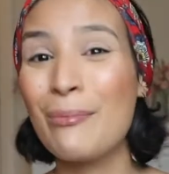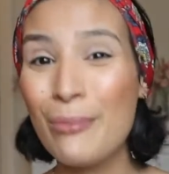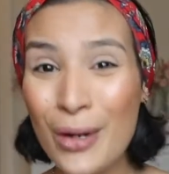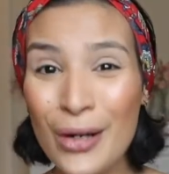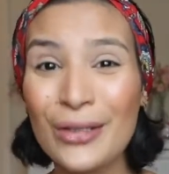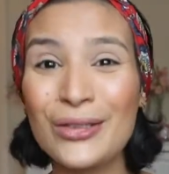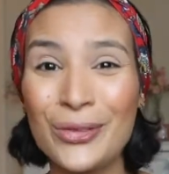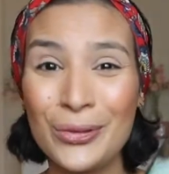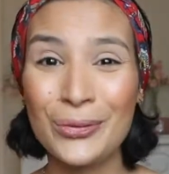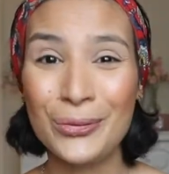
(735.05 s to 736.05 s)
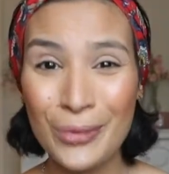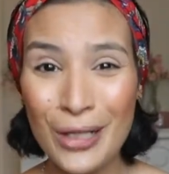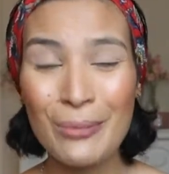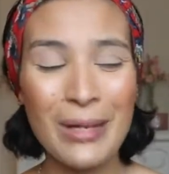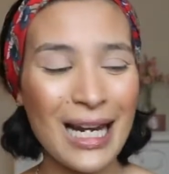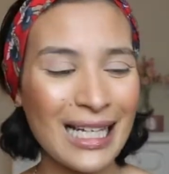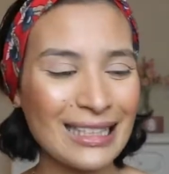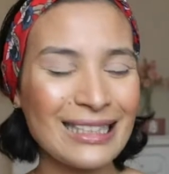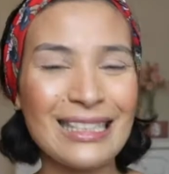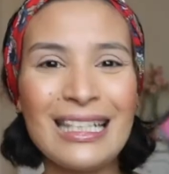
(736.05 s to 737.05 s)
Born to Run palette.